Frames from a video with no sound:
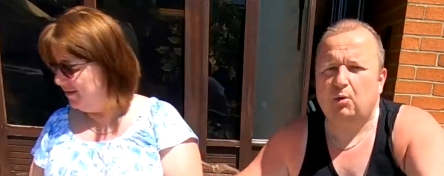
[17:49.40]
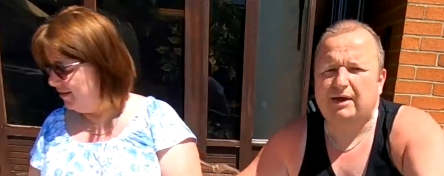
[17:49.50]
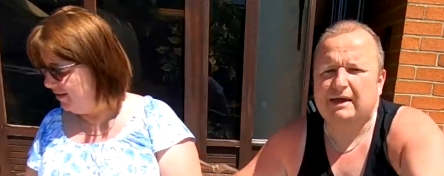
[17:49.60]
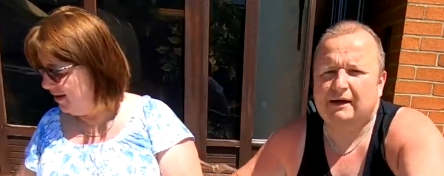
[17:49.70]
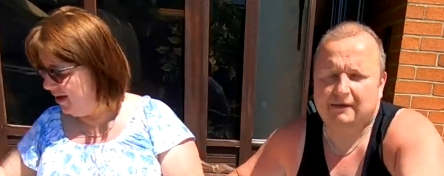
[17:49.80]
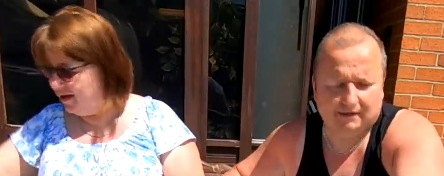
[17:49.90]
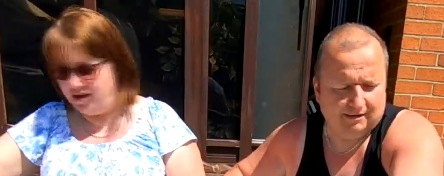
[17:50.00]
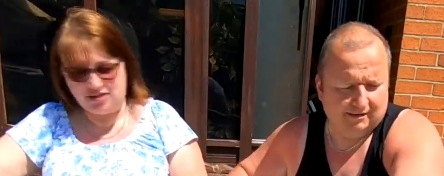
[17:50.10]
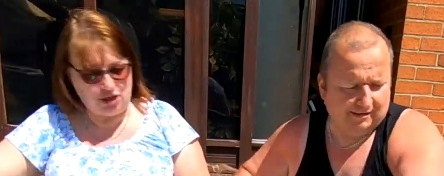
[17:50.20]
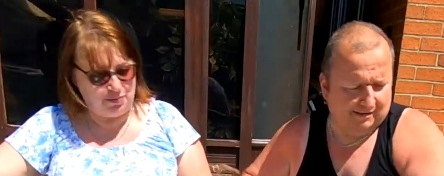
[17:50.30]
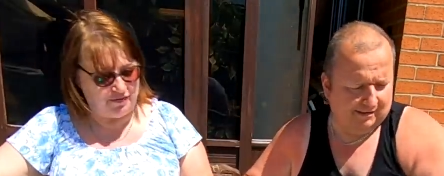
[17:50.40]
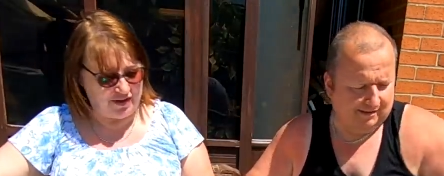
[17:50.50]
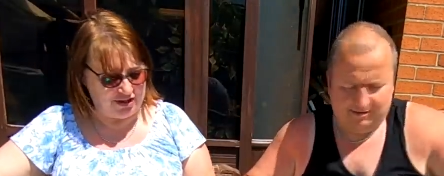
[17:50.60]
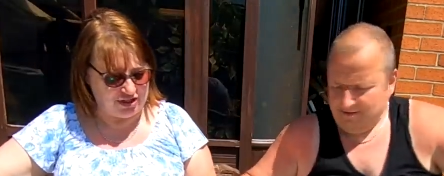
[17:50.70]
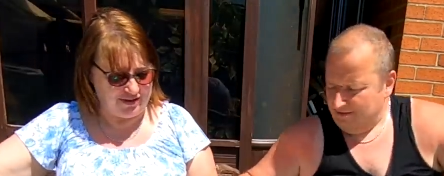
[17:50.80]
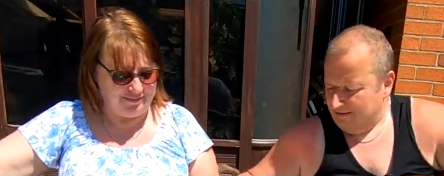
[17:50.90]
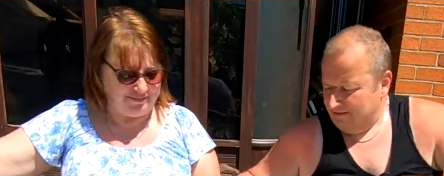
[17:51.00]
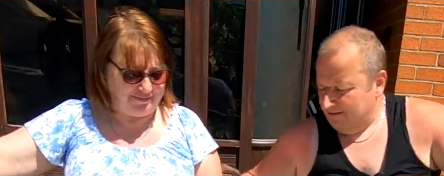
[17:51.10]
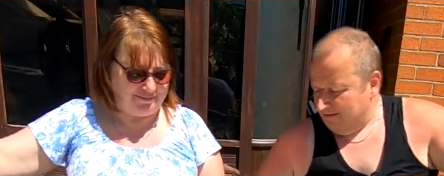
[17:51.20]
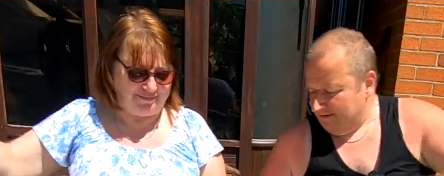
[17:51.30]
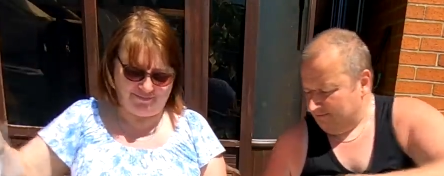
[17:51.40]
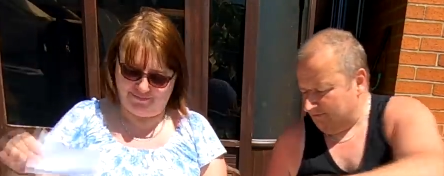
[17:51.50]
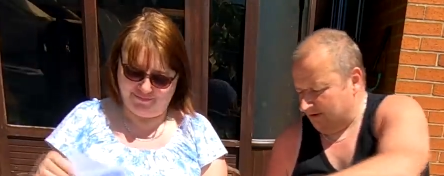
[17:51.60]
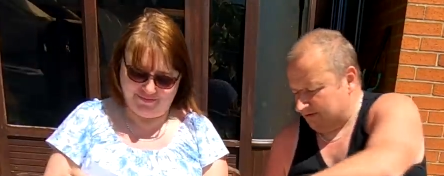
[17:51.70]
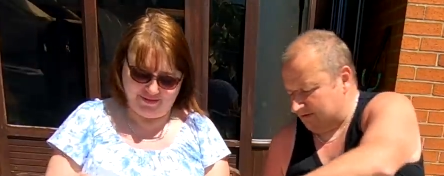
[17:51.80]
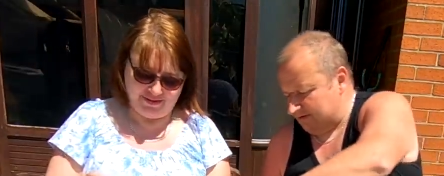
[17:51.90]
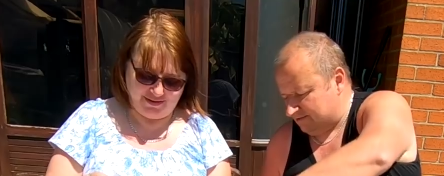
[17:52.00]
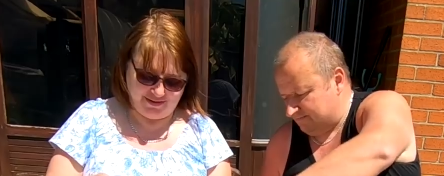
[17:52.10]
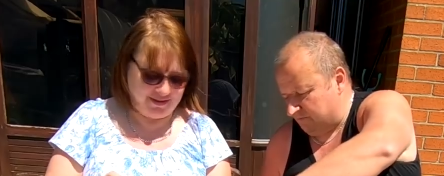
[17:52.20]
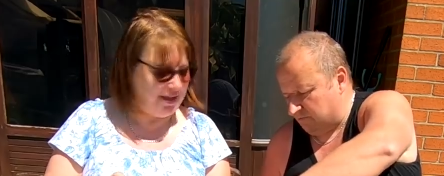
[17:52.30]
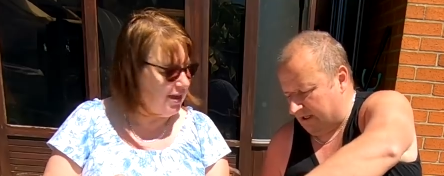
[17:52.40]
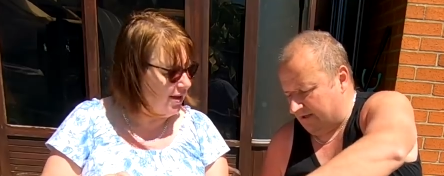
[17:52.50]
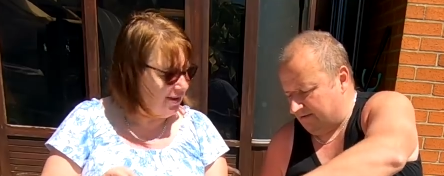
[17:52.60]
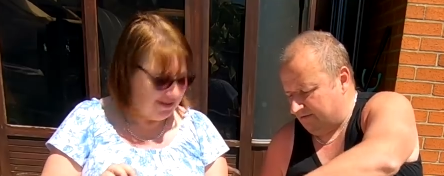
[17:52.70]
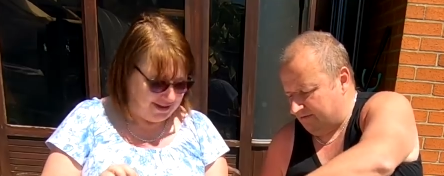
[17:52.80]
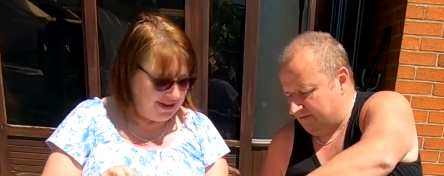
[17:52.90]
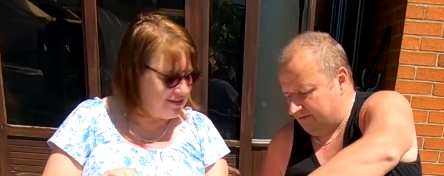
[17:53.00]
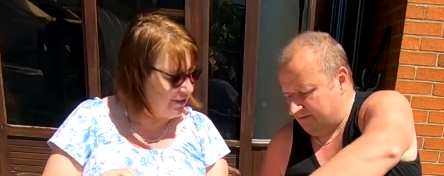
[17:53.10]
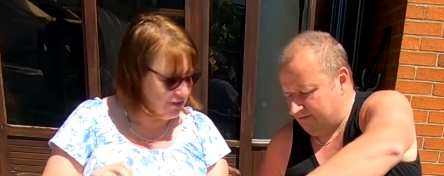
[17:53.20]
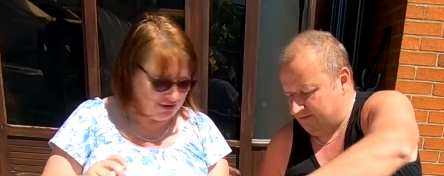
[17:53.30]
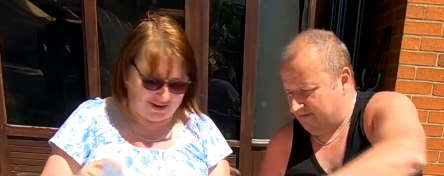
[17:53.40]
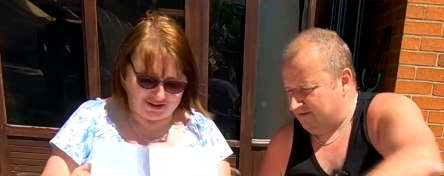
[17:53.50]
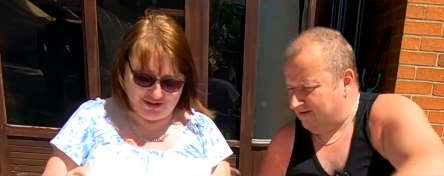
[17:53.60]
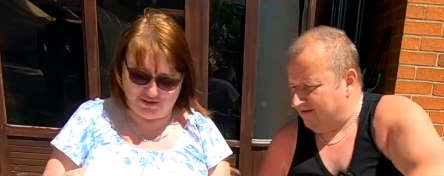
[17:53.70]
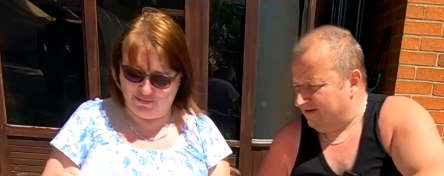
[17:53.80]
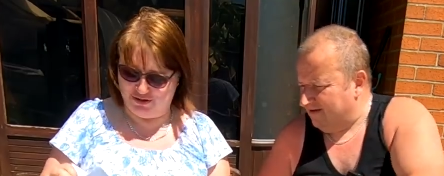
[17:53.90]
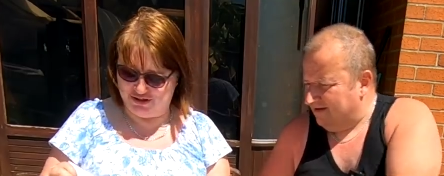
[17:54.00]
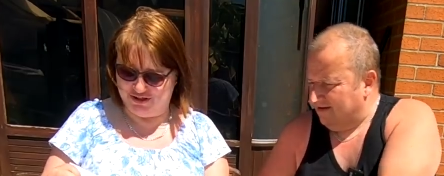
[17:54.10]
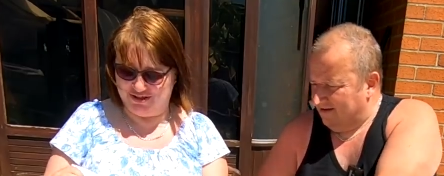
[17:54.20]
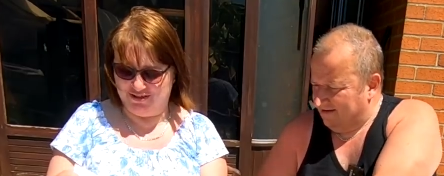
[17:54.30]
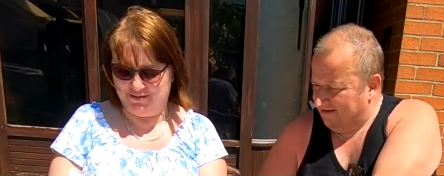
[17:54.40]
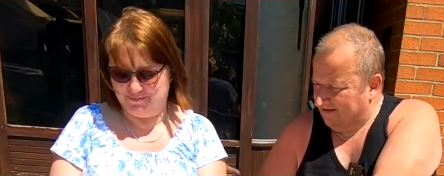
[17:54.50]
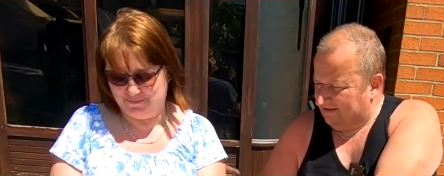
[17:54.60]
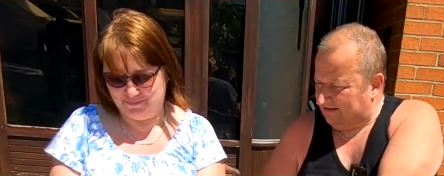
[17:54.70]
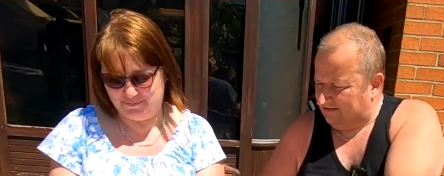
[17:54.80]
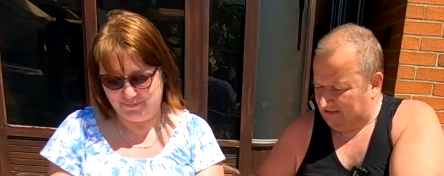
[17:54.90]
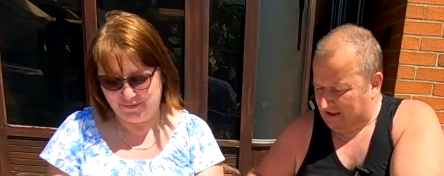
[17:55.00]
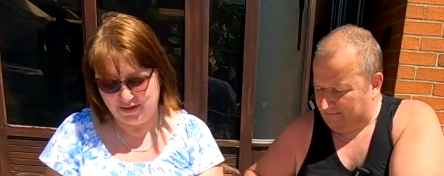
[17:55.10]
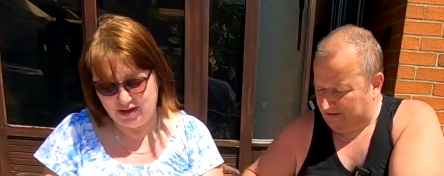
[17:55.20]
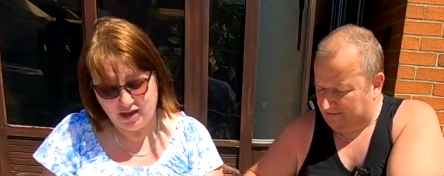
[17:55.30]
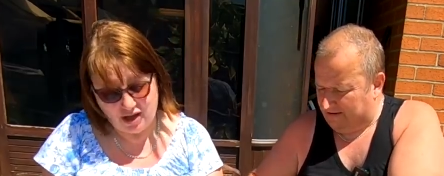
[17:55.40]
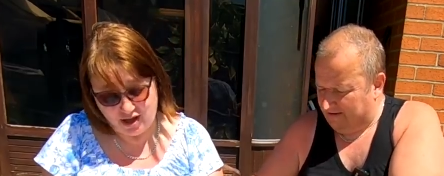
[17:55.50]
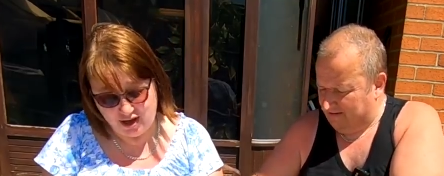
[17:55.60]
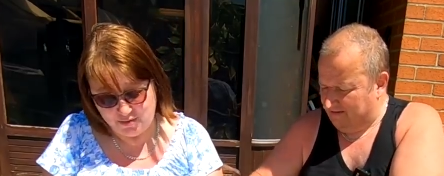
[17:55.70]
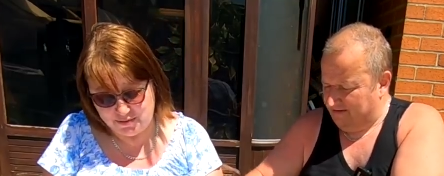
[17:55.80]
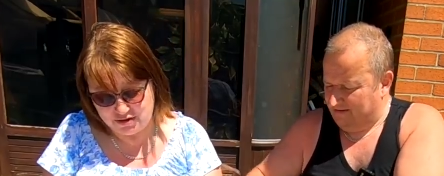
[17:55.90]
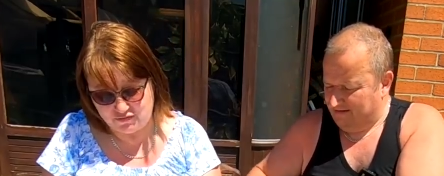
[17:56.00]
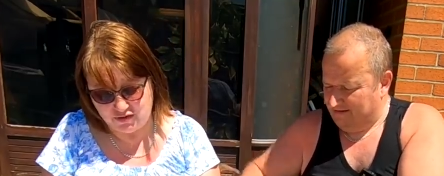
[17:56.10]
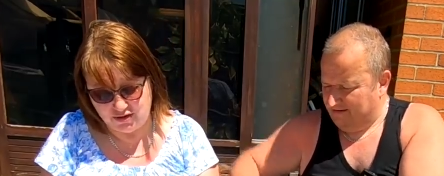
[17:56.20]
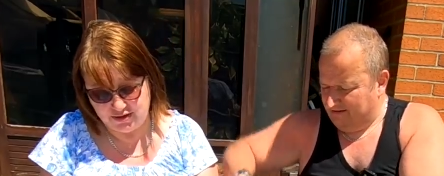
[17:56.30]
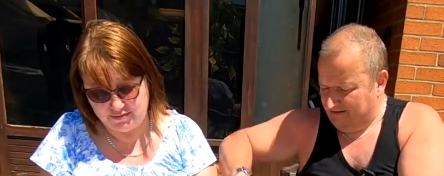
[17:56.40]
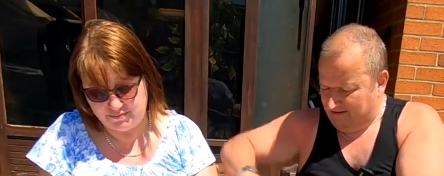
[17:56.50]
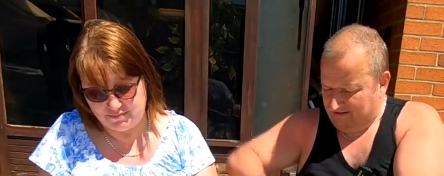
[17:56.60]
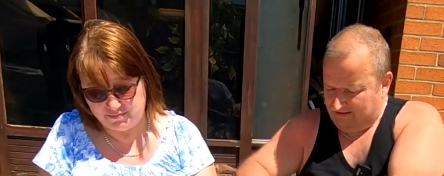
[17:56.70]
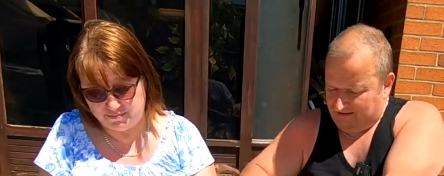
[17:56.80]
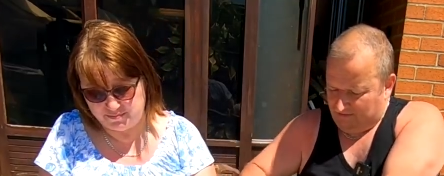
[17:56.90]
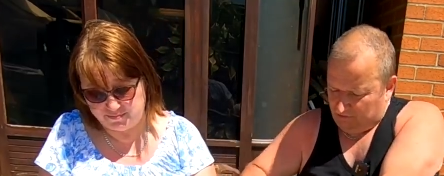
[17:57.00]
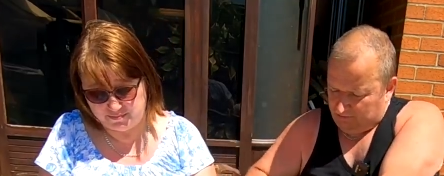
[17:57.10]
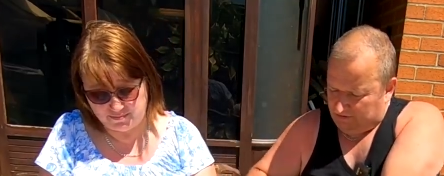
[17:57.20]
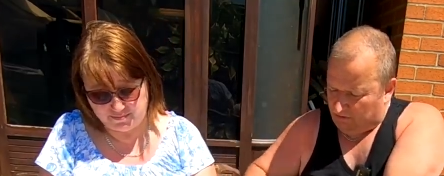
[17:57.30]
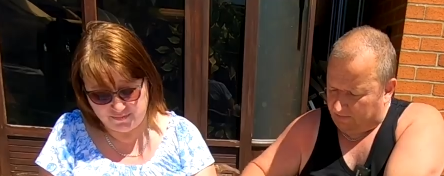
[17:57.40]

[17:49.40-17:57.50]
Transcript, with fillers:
Speaker 1: we? Yeah,
Speaker 2: that's supervisor.
Speaker 1: Right, so let's pull yeah, that out.
Speaker 2: It's the instructions on what to do.
Speaker 1: Don't need that, baby.
Speaker 2: I hope it's right.
Speaker 1: What do you mean you